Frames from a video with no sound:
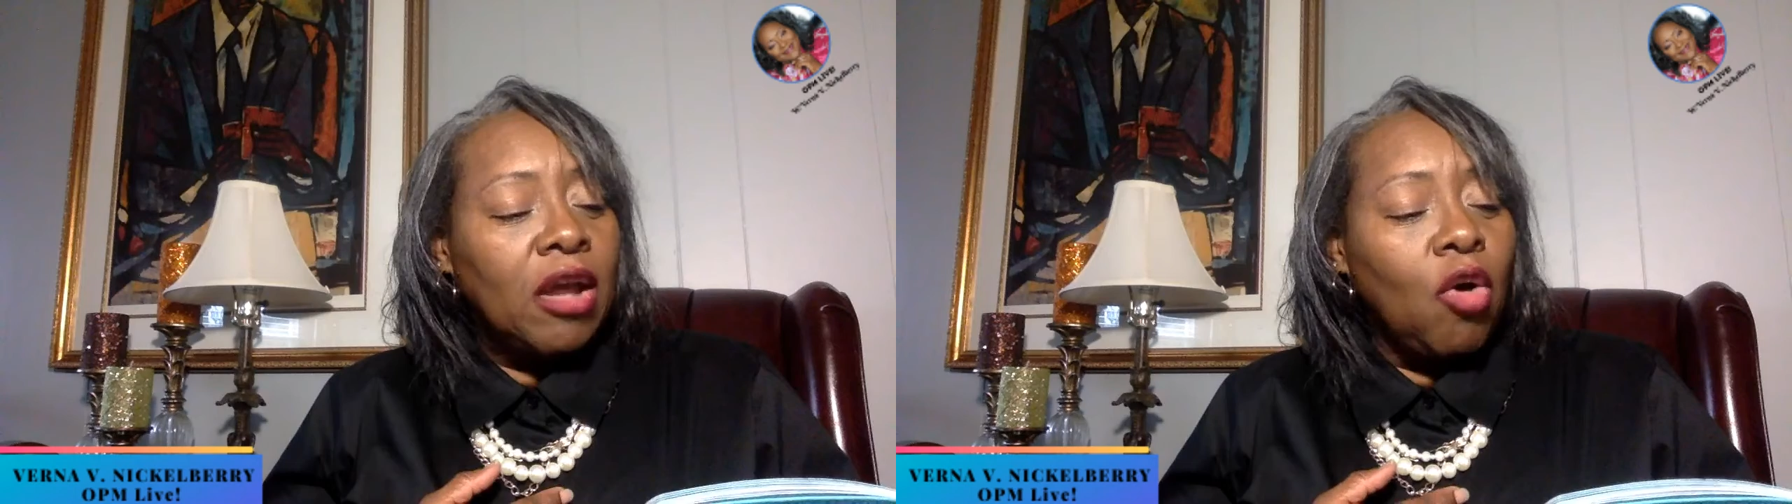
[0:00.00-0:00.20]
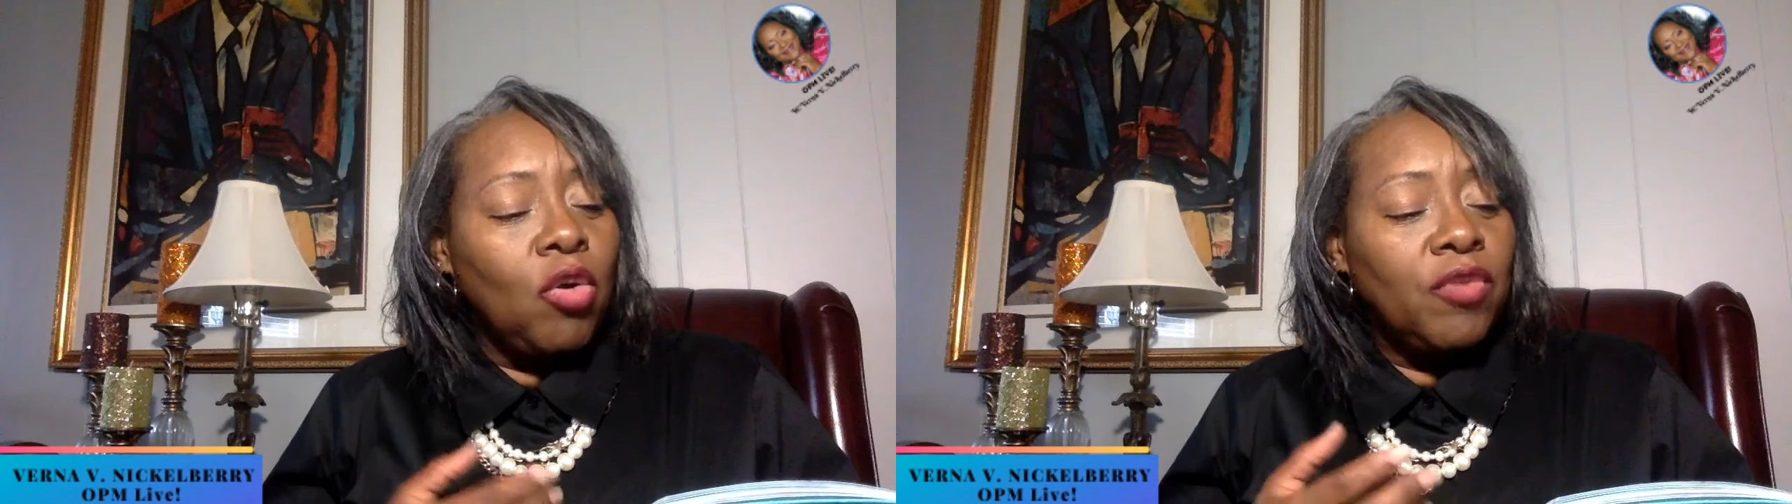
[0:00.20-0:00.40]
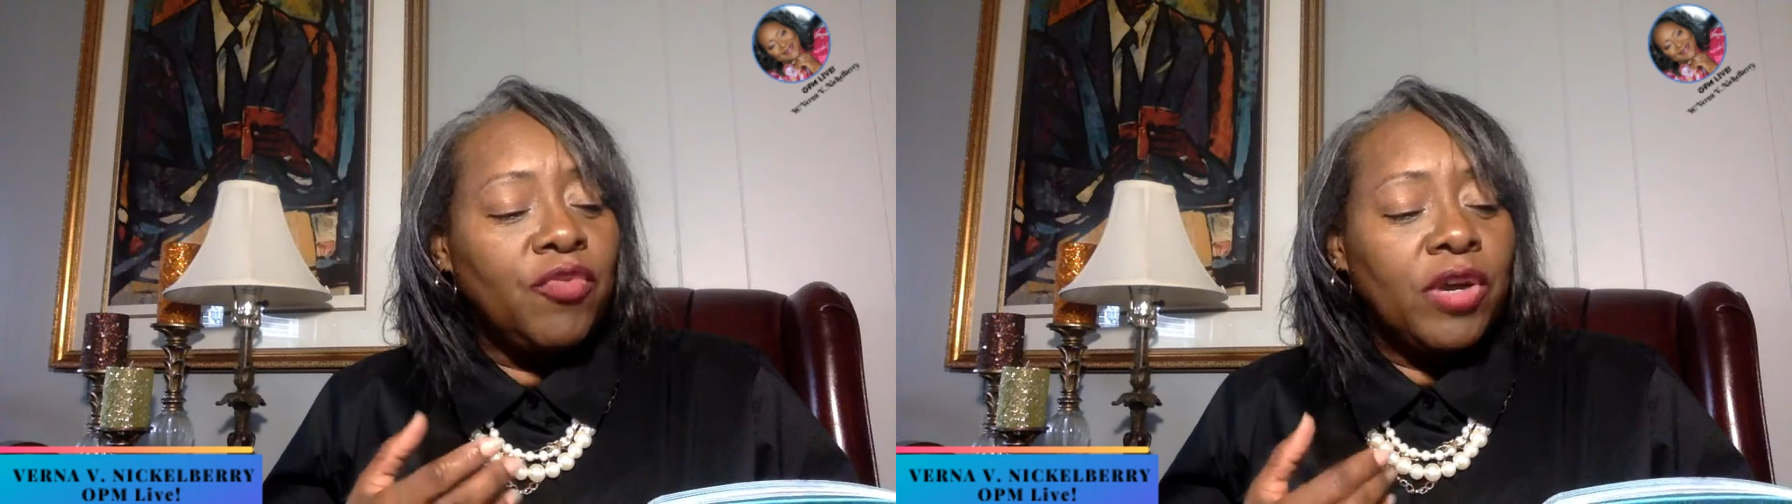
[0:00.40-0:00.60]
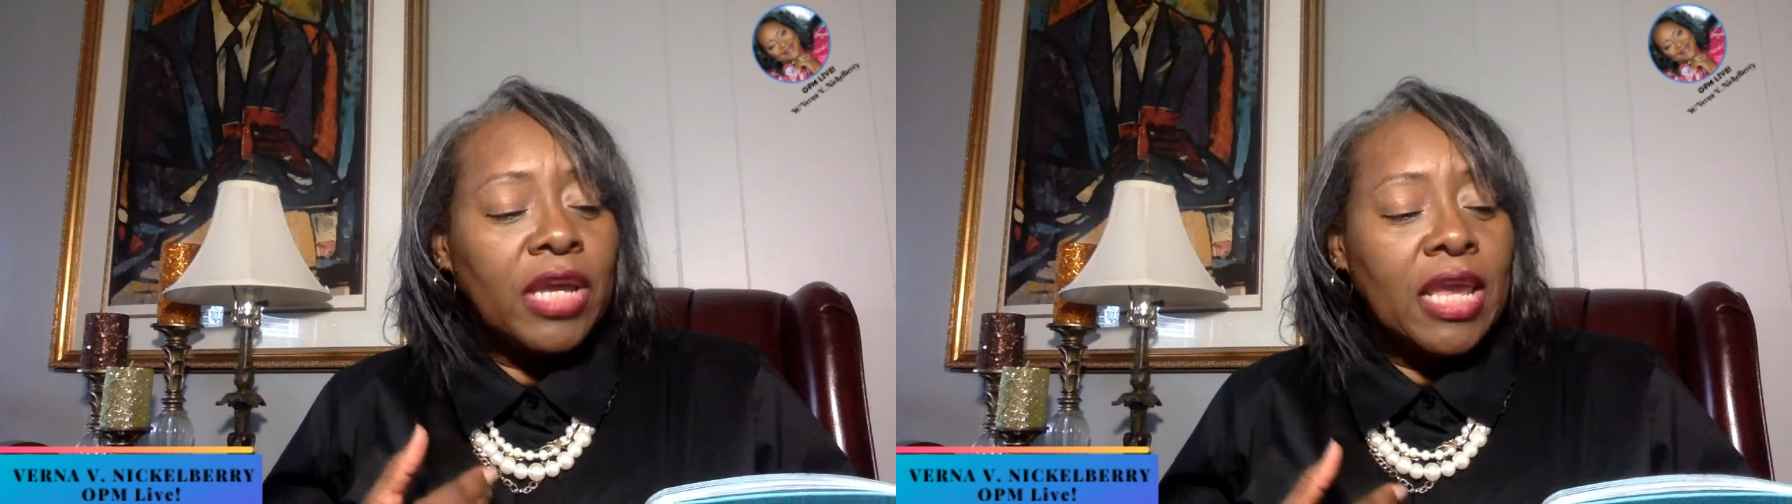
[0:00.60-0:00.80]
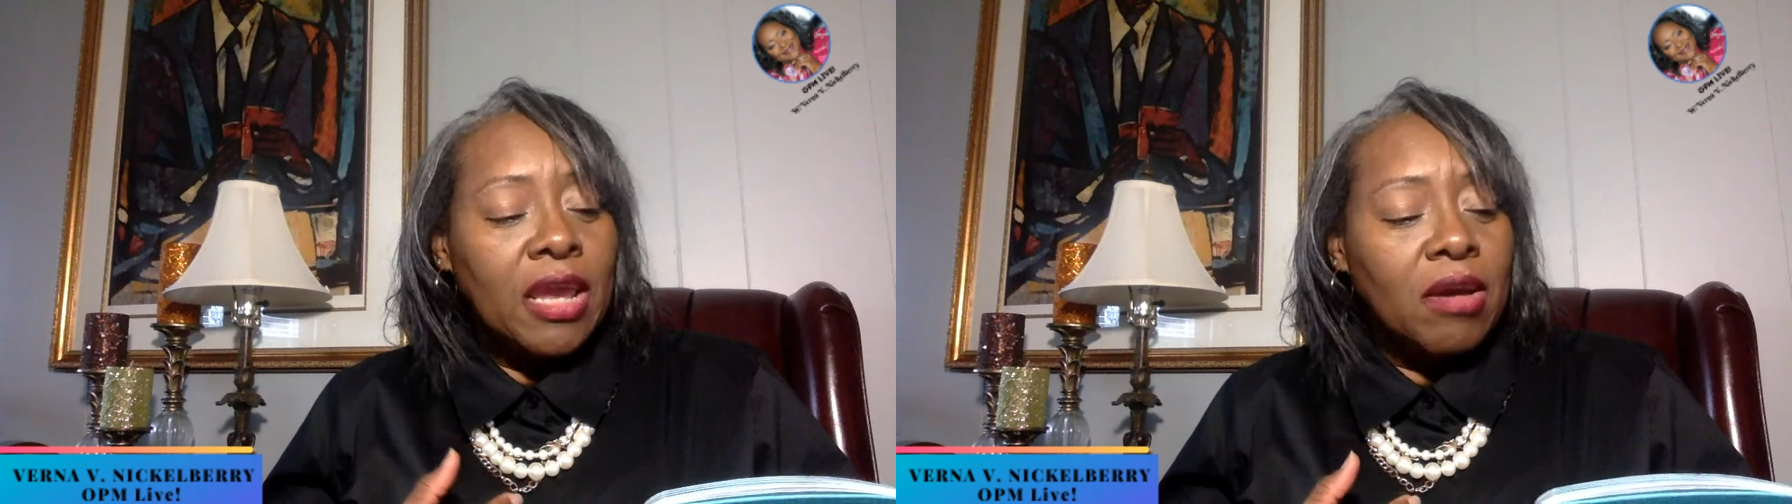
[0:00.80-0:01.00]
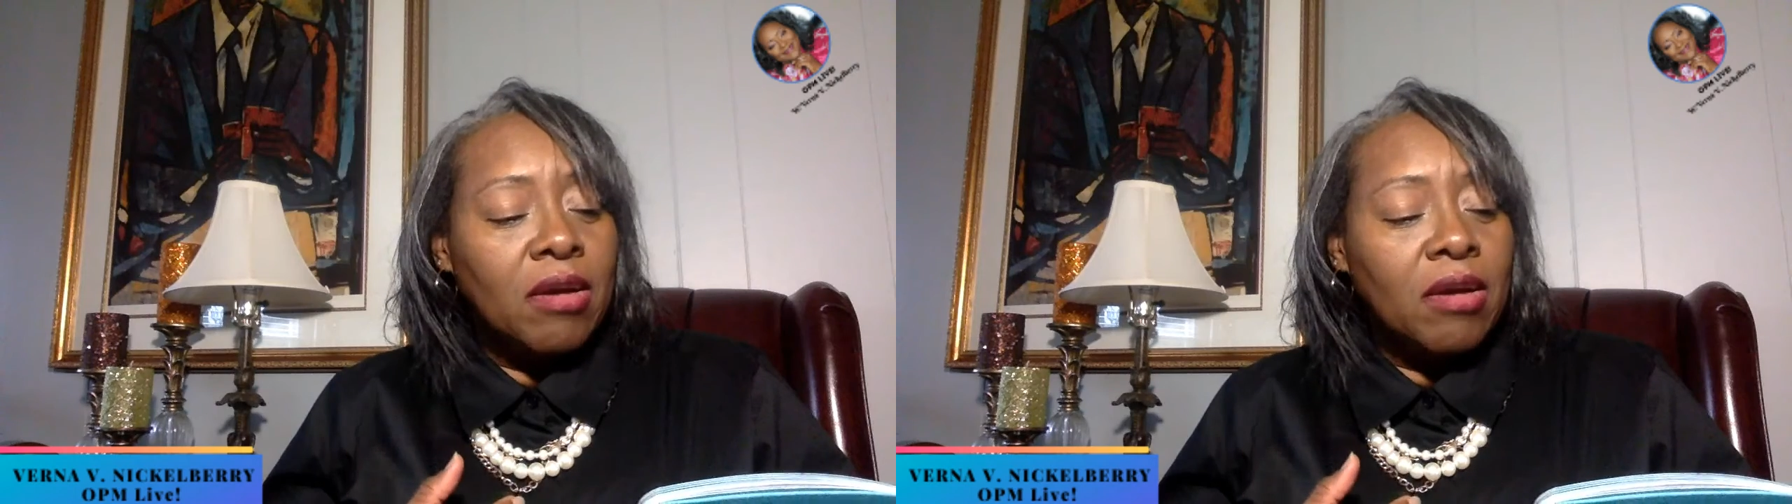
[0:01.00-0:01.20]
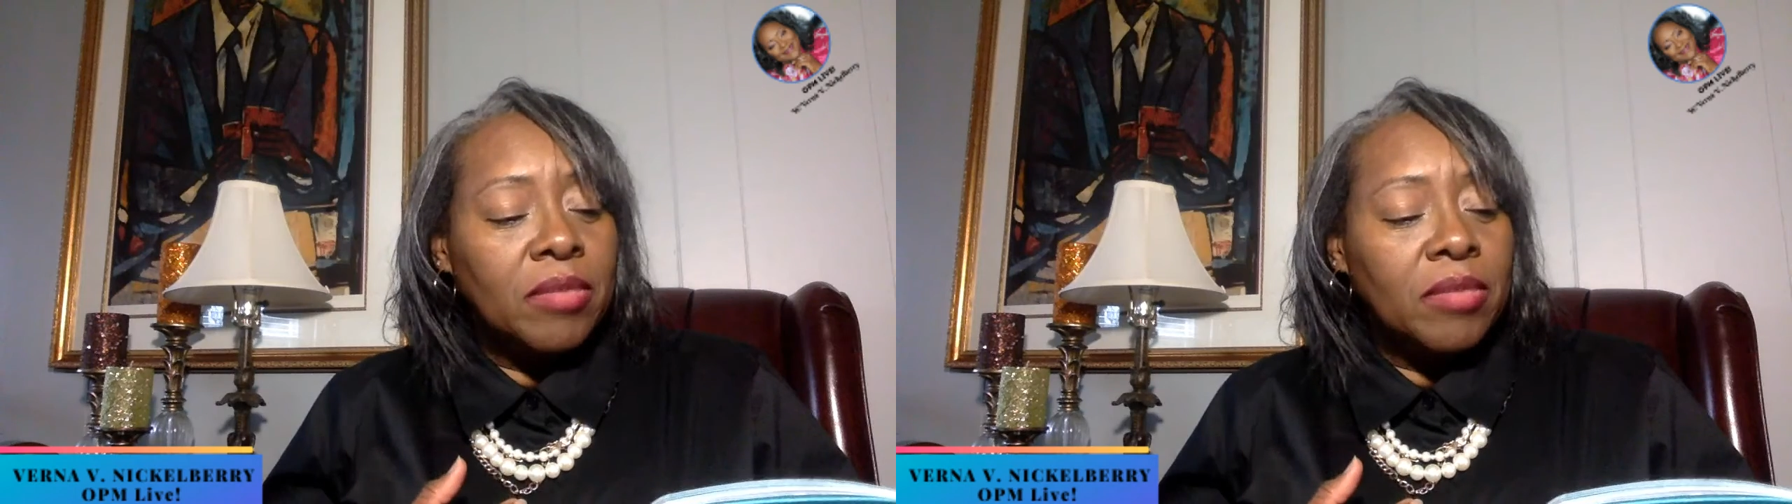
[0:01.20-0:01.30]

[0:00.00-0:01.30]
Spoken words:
only for him,